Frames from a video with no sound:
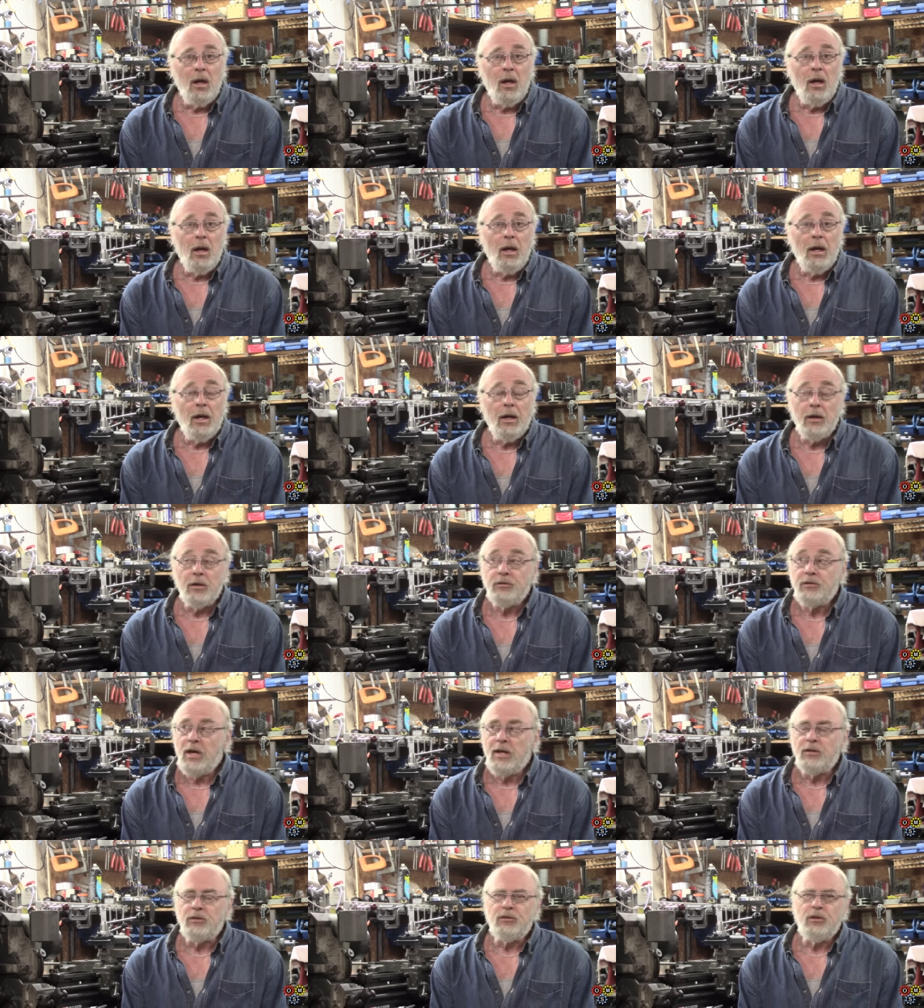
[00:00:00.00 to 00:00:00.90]
in a
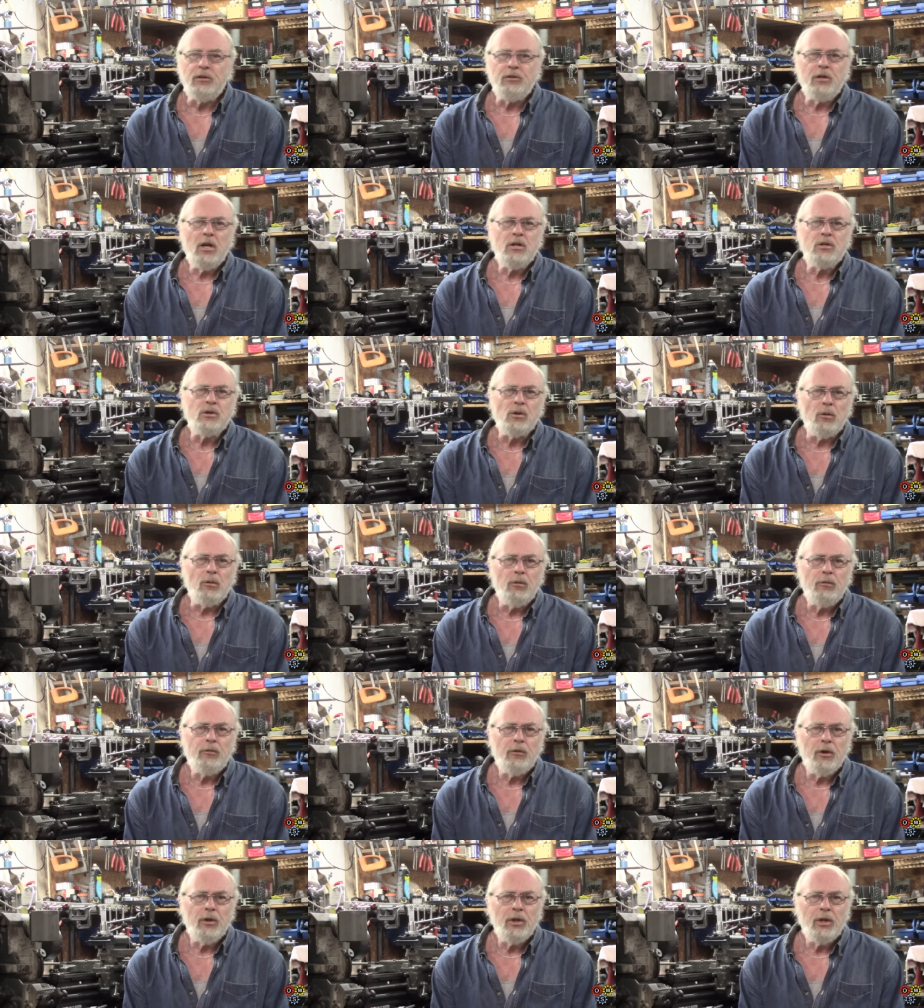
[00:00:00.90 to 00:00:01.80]
sense essential
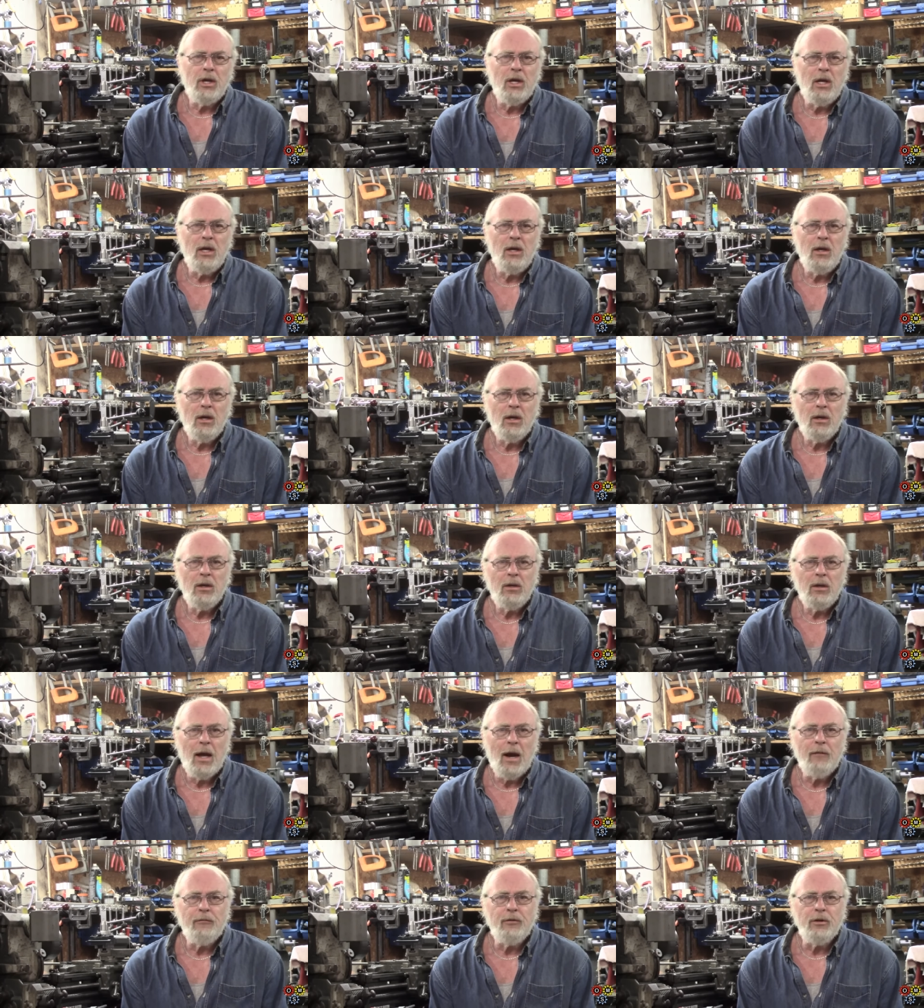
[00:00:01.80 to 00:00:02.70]
for the uh,
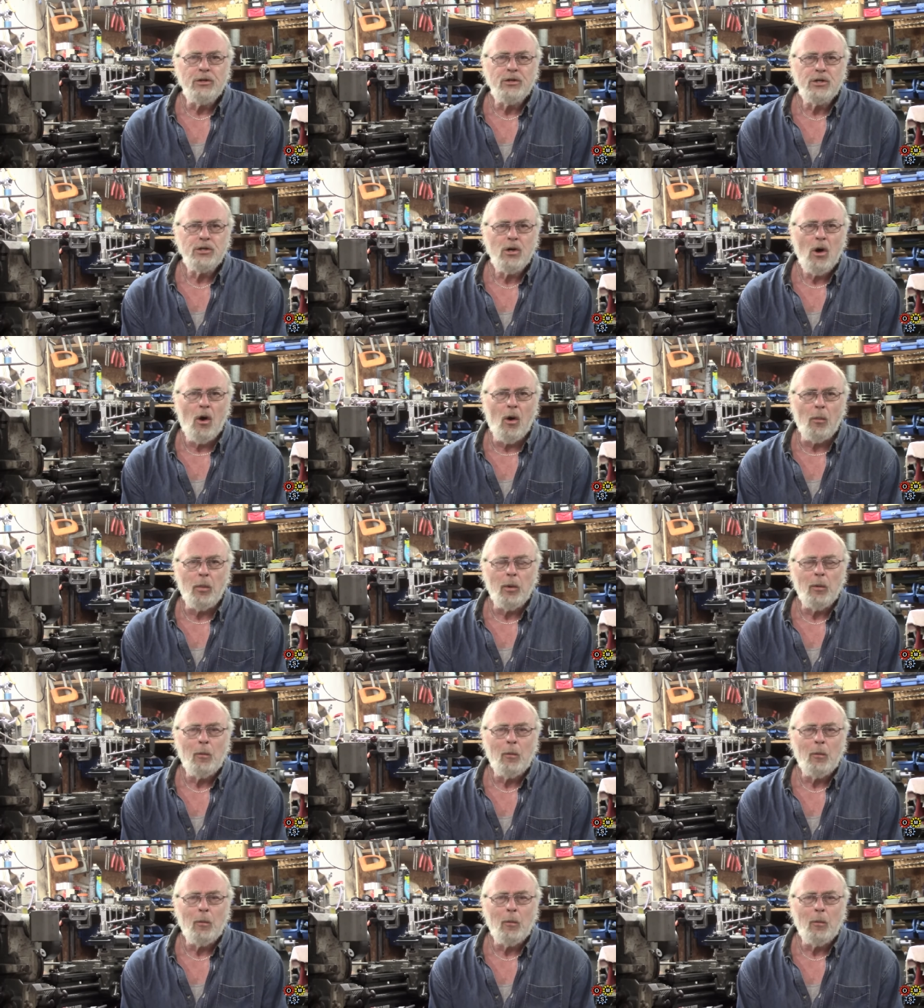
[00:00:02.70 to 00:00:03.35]
average shop